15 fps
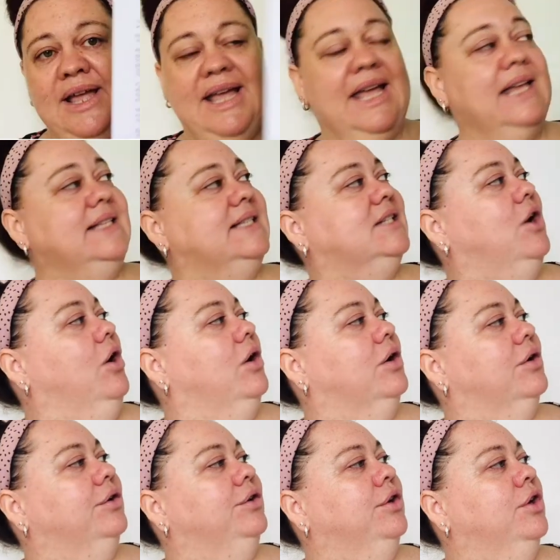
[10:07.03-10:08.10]
It's
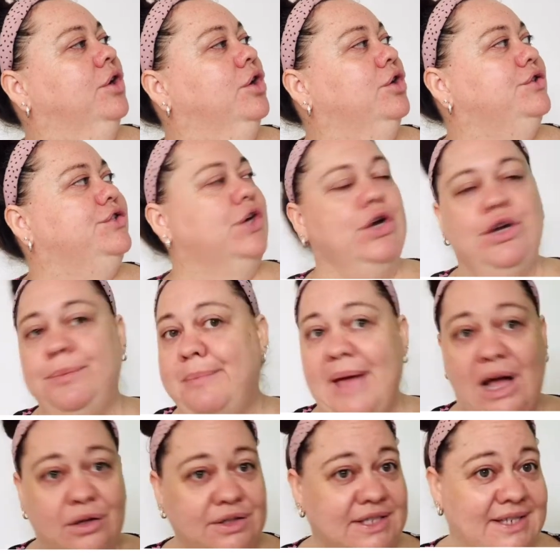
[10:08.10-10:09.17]
called Don't
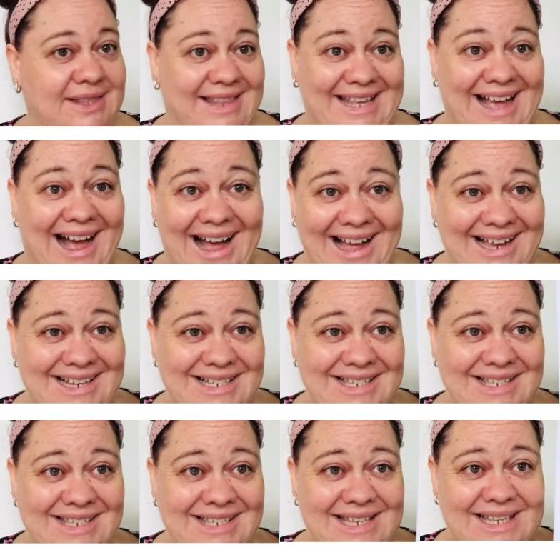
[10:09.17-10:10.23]
Melt the
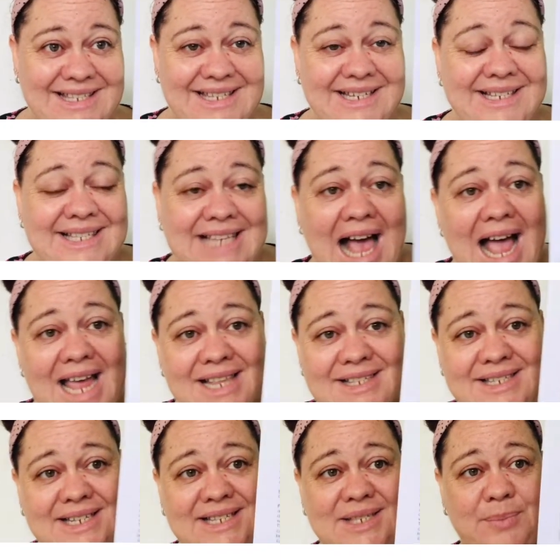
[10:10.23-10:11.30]
Ice. It's a science
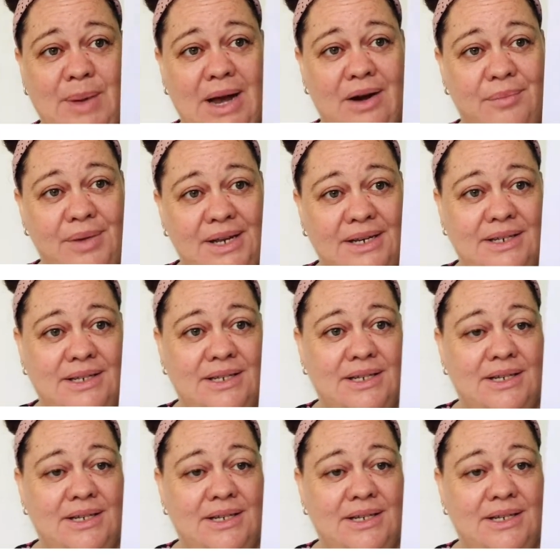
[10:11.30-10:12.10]
experiment.